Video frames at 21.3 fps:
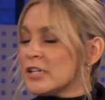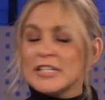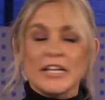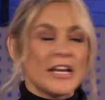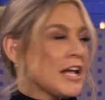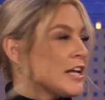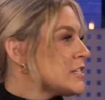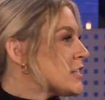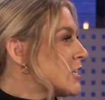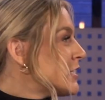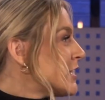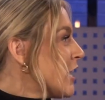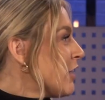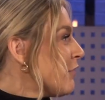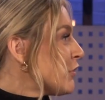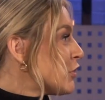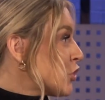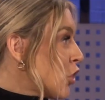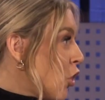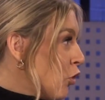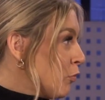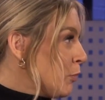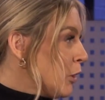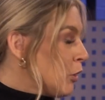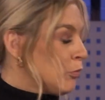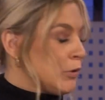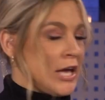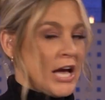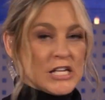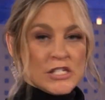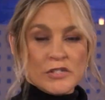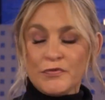Today is the Day of Atonement.
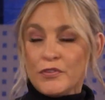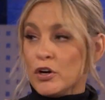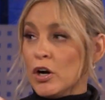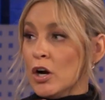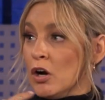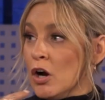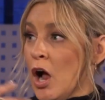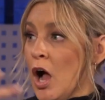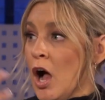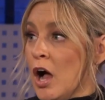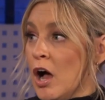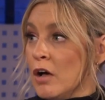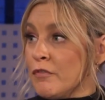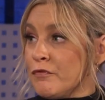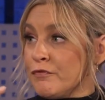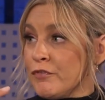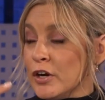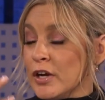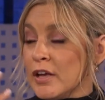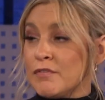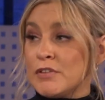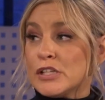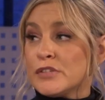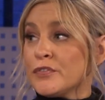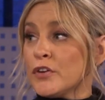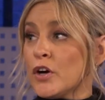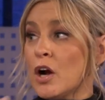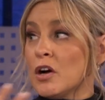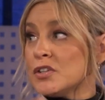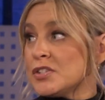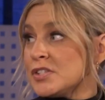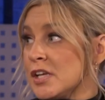We ask for forgiveness for
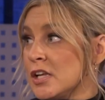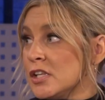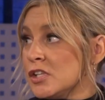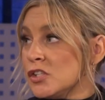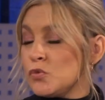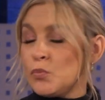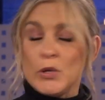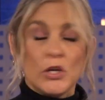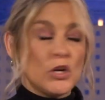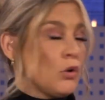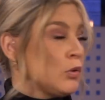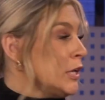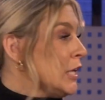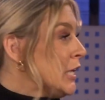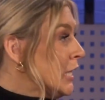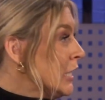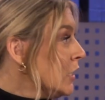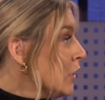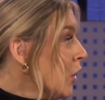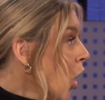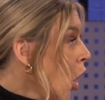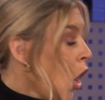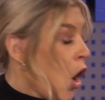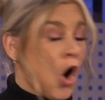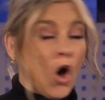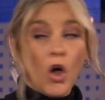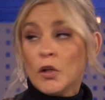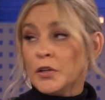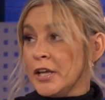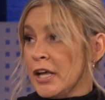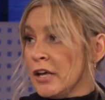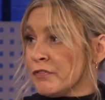our sins. We don't eat
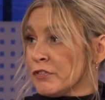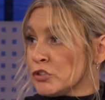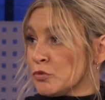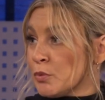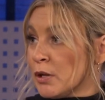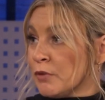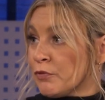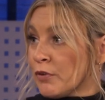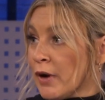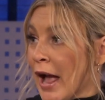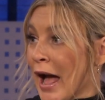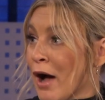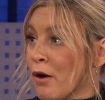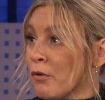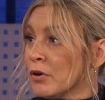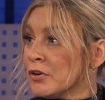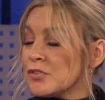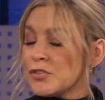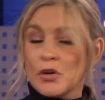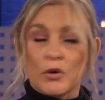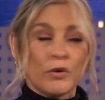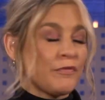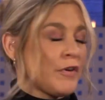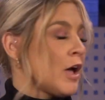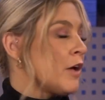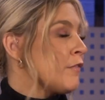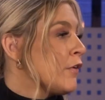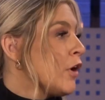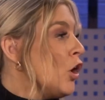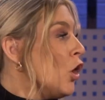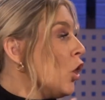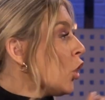all day for 24 hours. So if
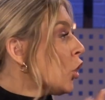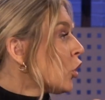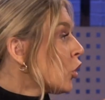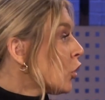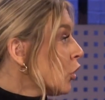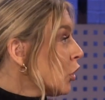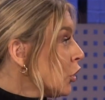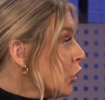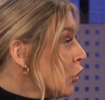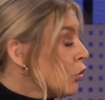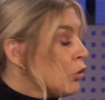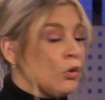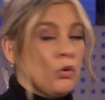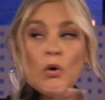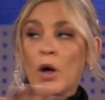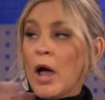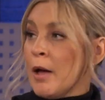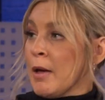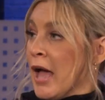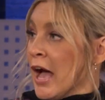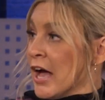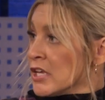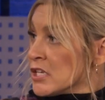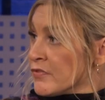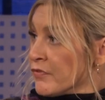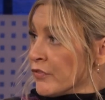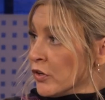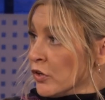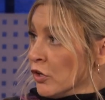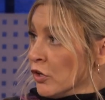I've hurt you, I ask for